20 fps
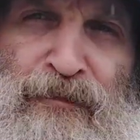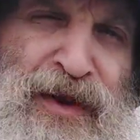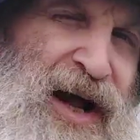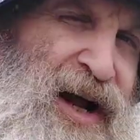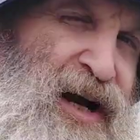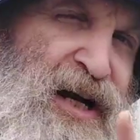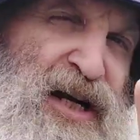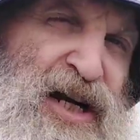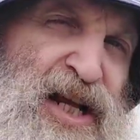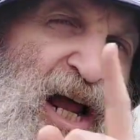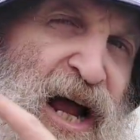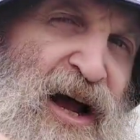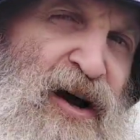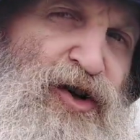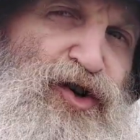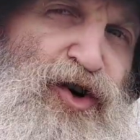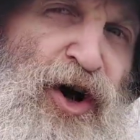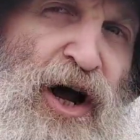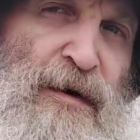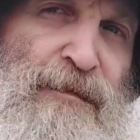And in the
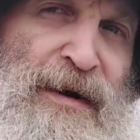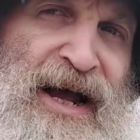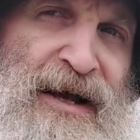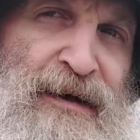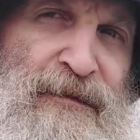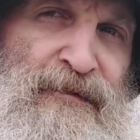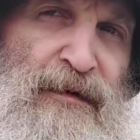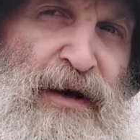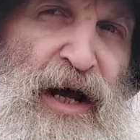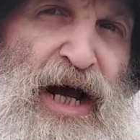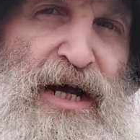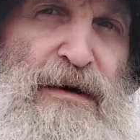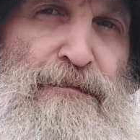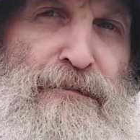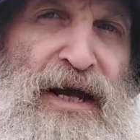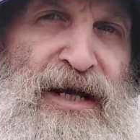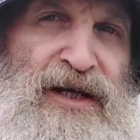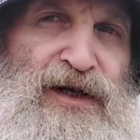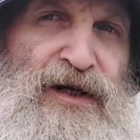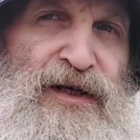outro, man, he
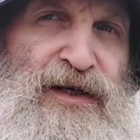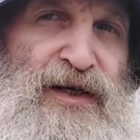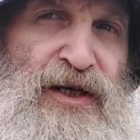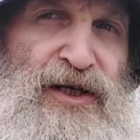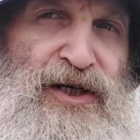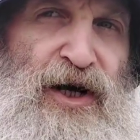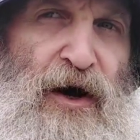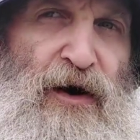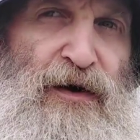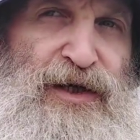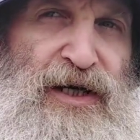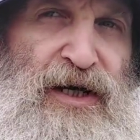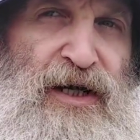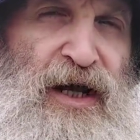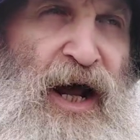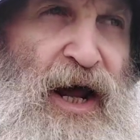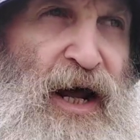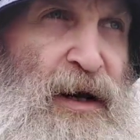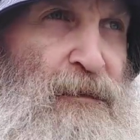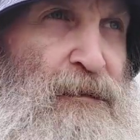mentions the Chelsea
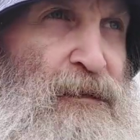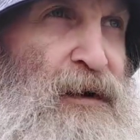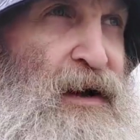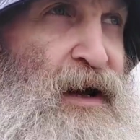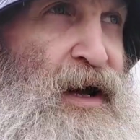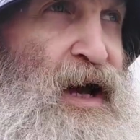game.